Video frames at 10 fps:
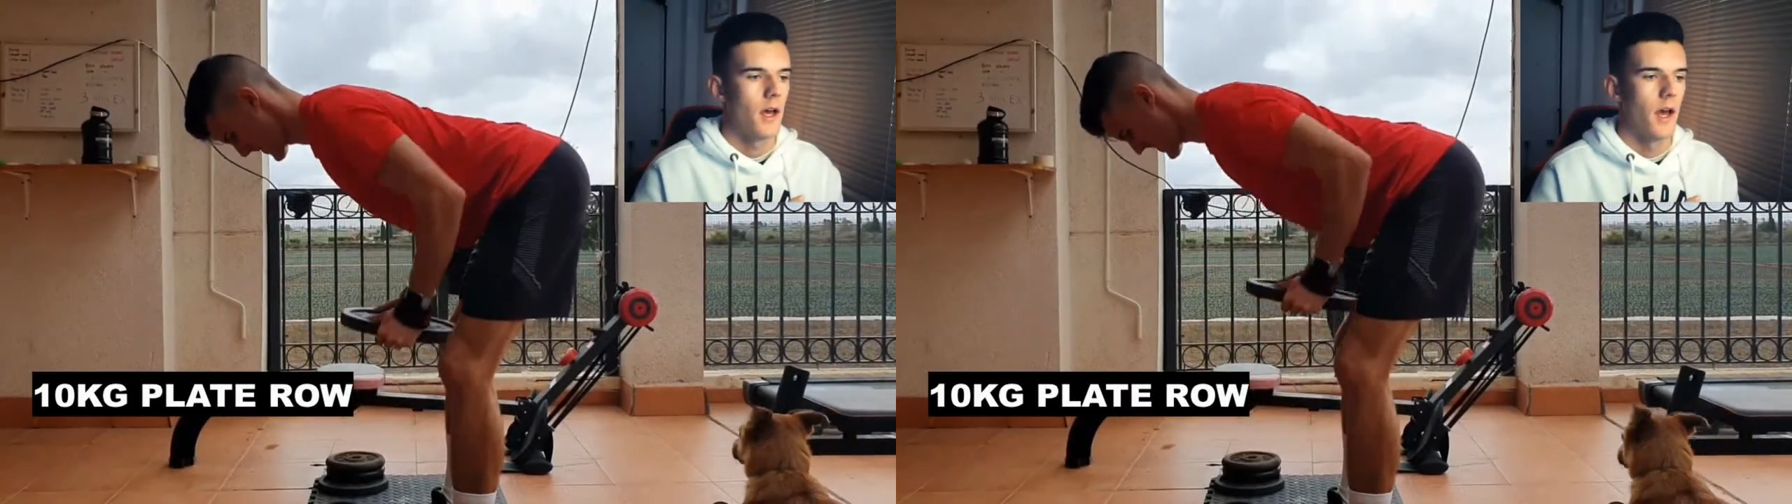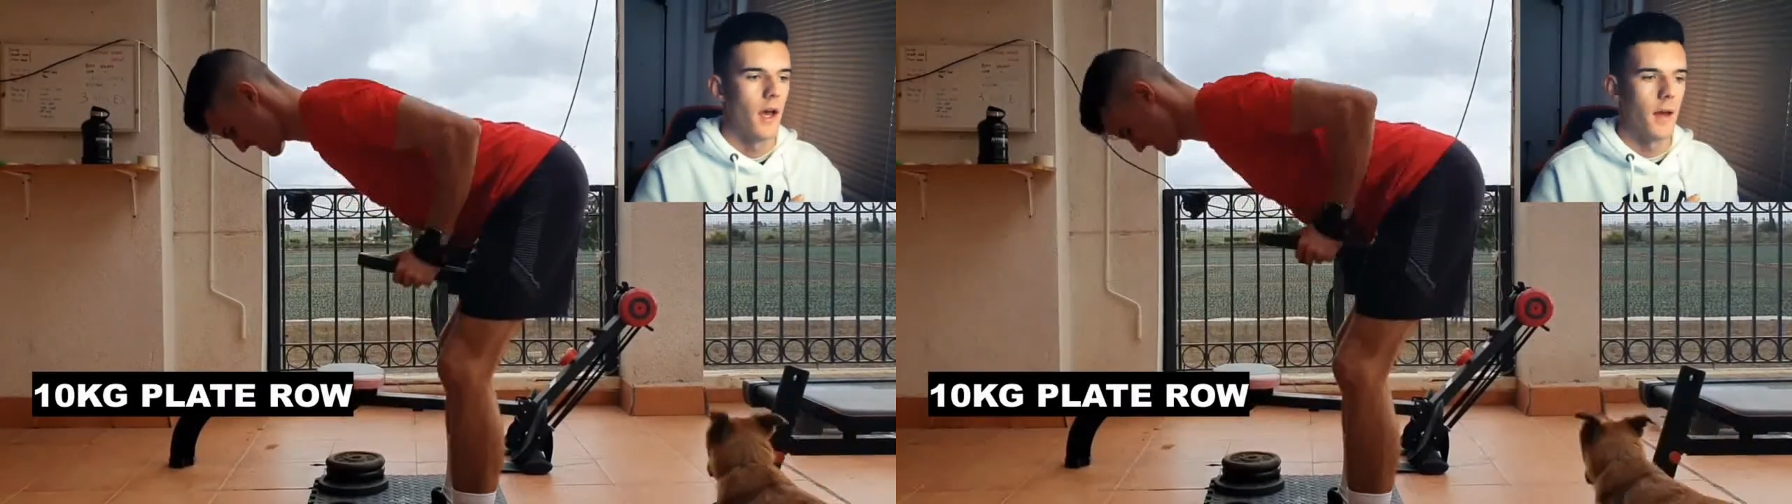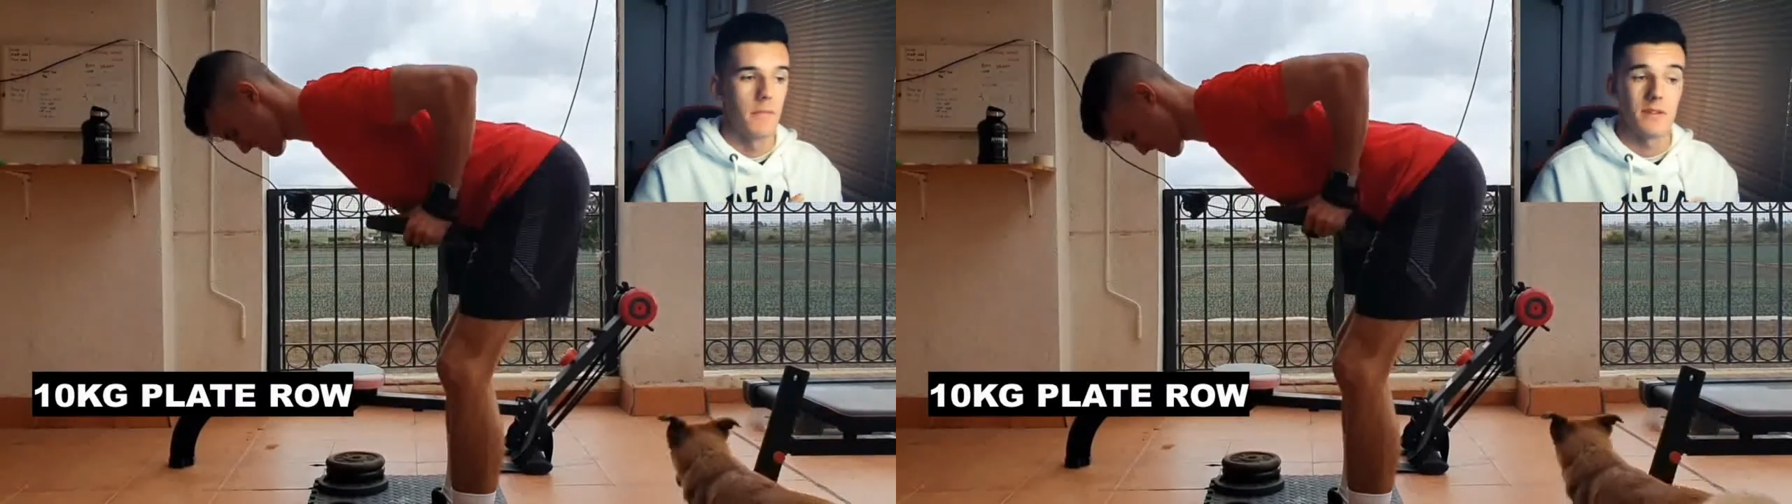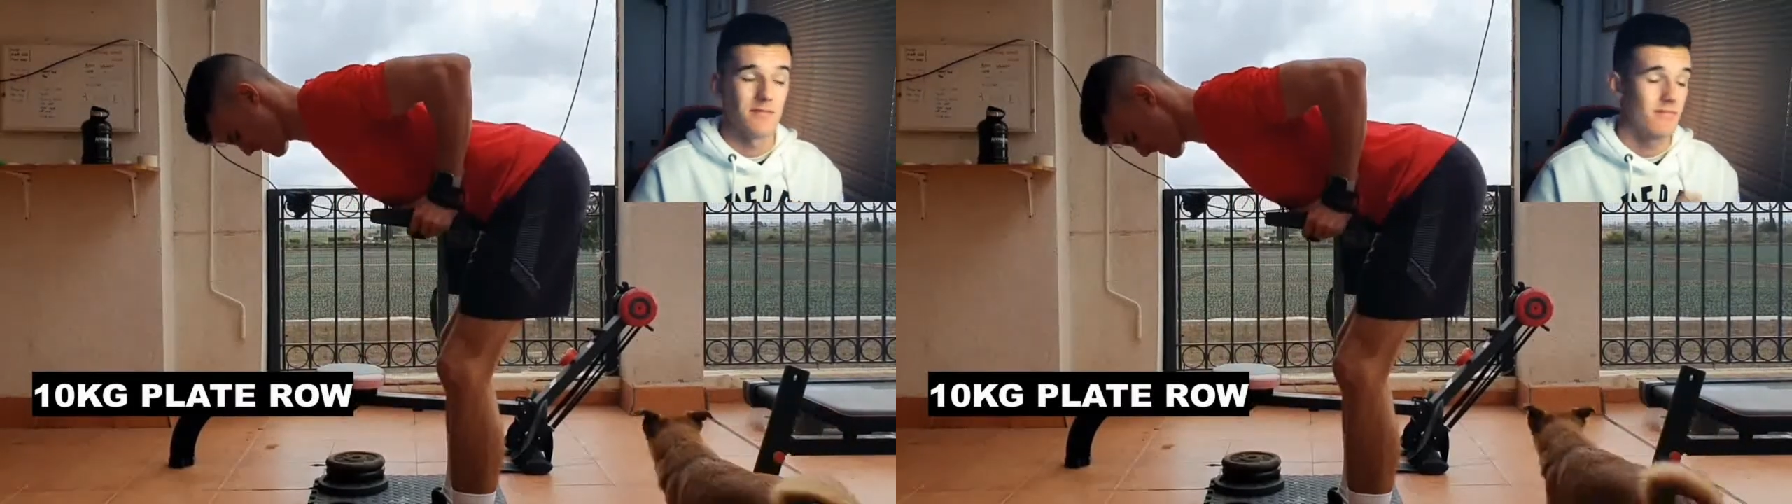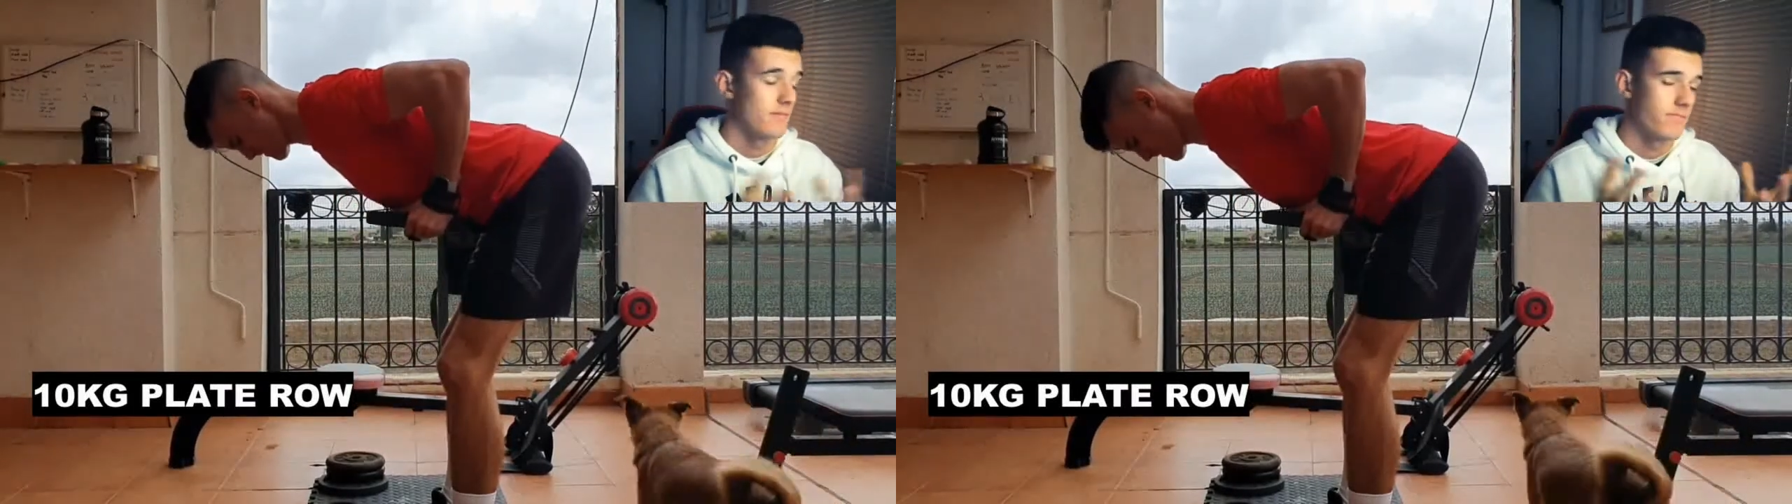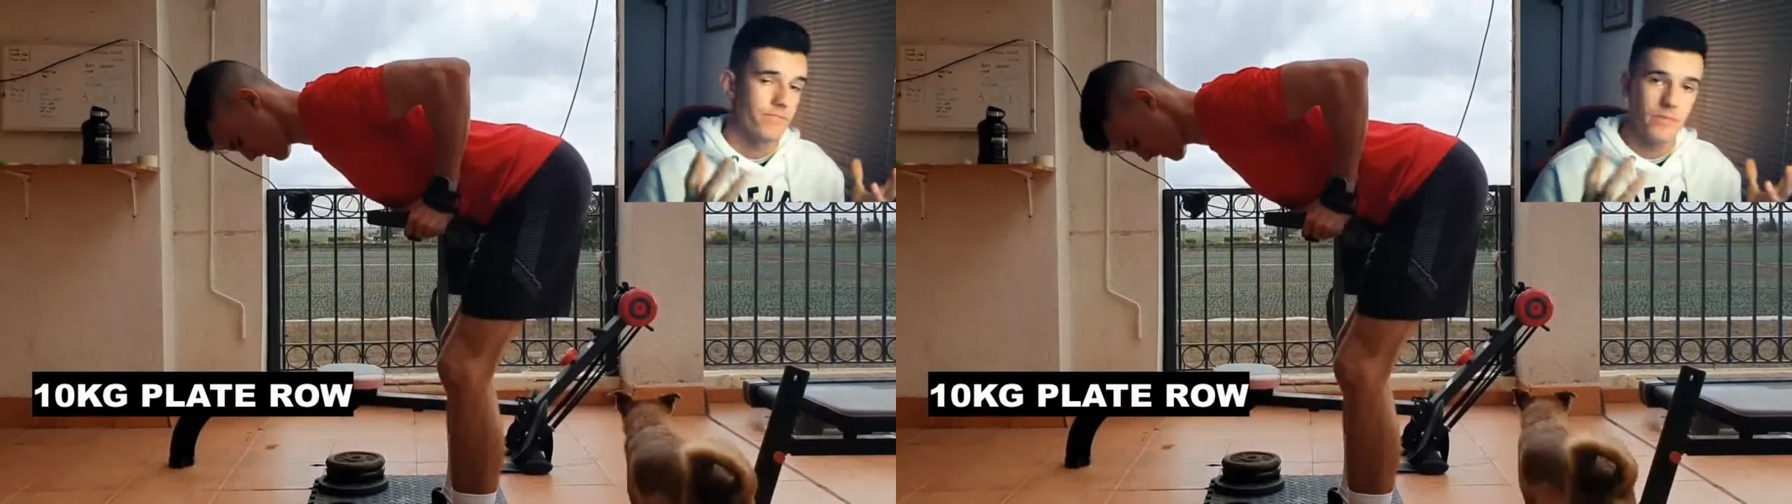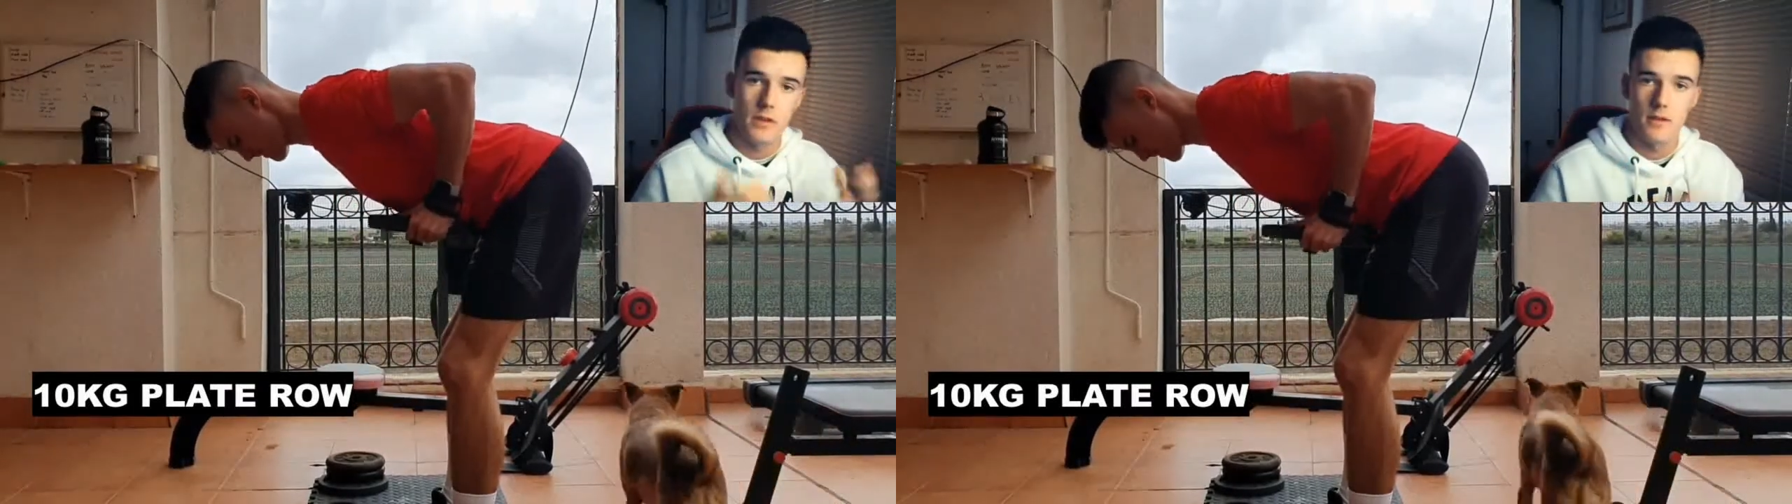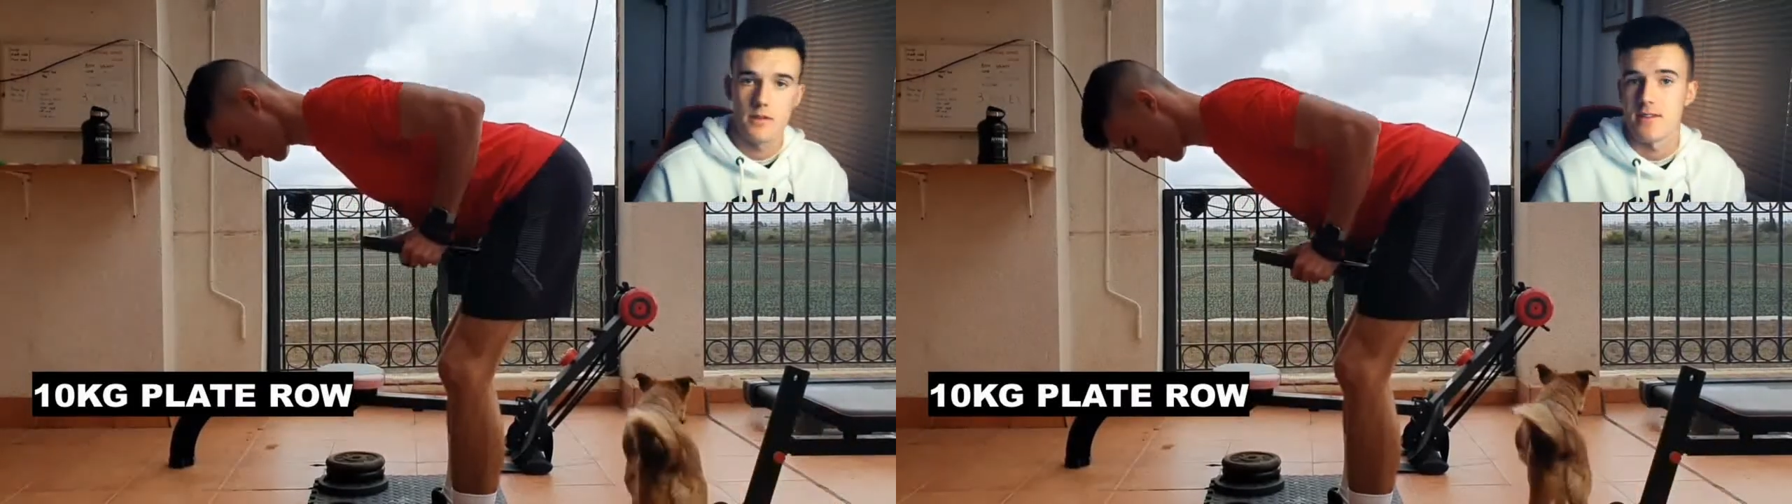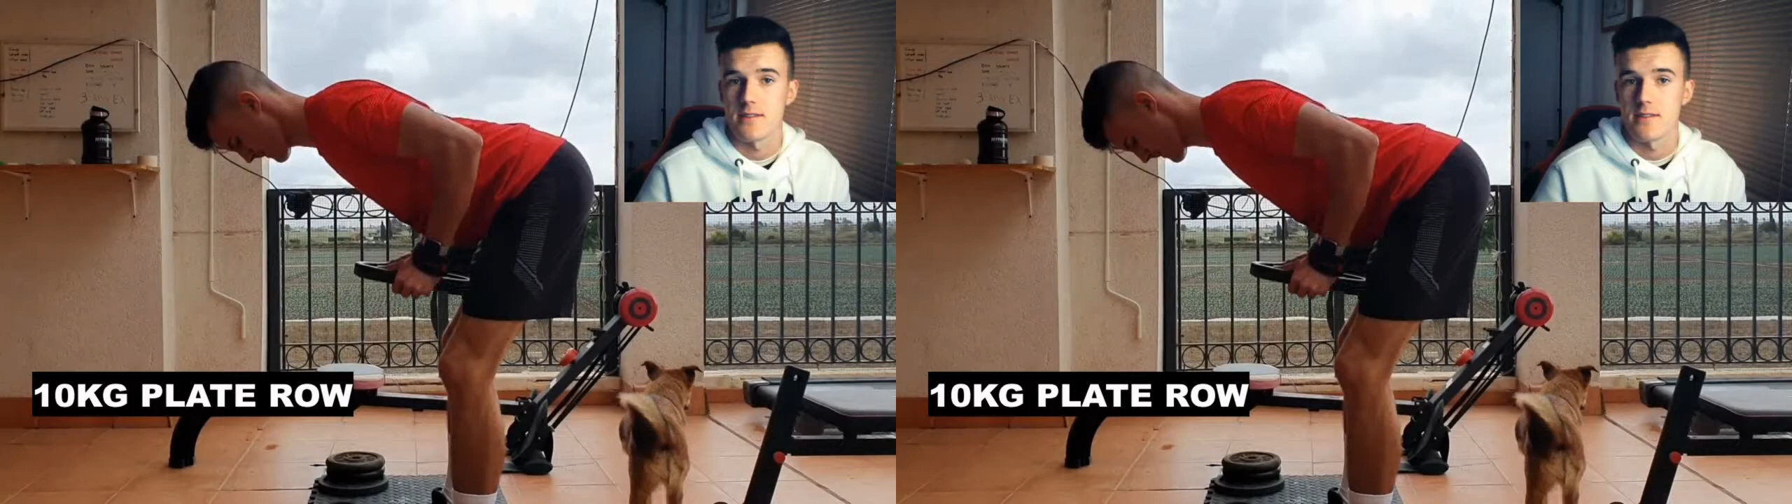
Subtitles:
It's